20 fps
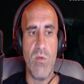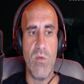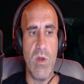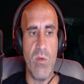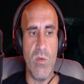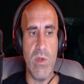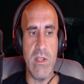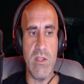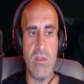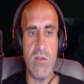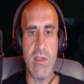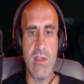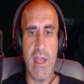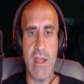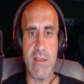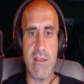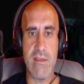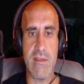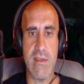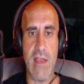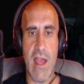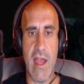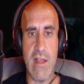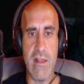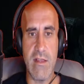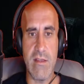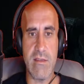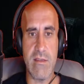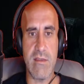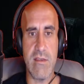when we do get
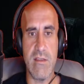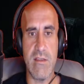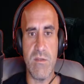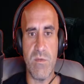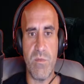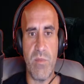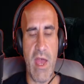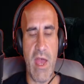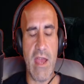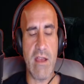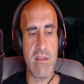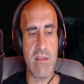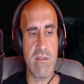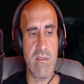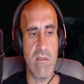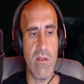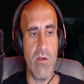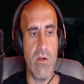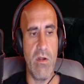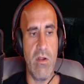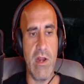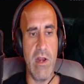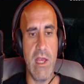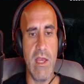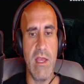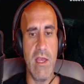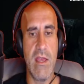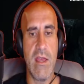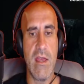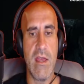Silas's
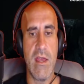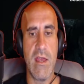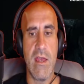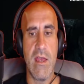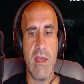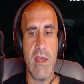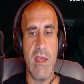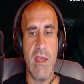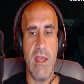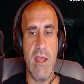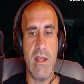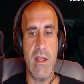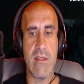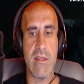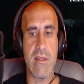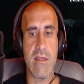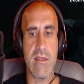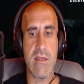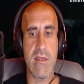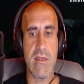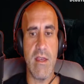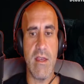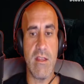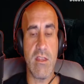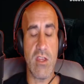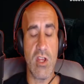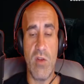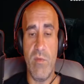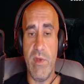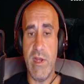backstory, it's
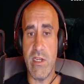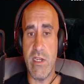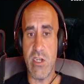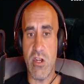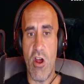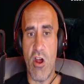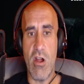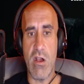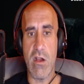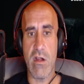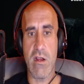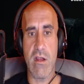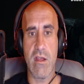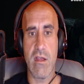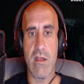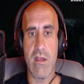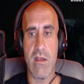going to be dark.